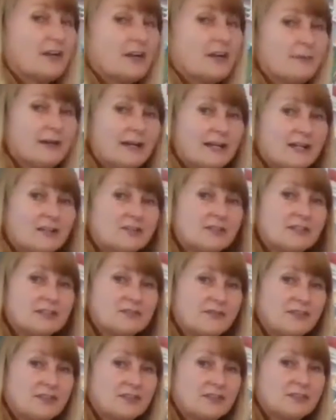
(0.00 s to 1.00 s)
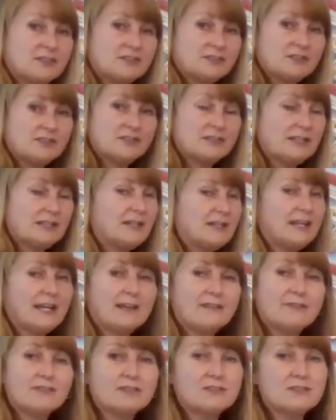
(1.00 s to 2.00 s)
carbohydrates for the dessert and
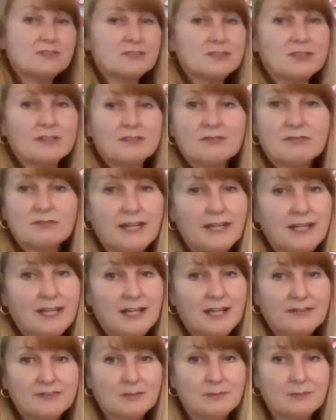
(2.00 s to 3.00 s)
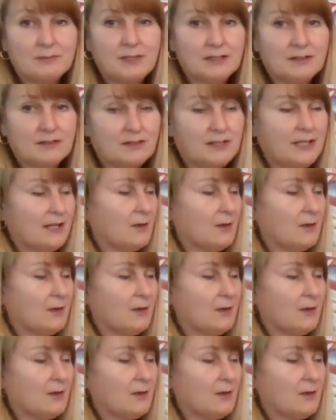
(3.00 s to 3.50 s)
have the dessert right after meal.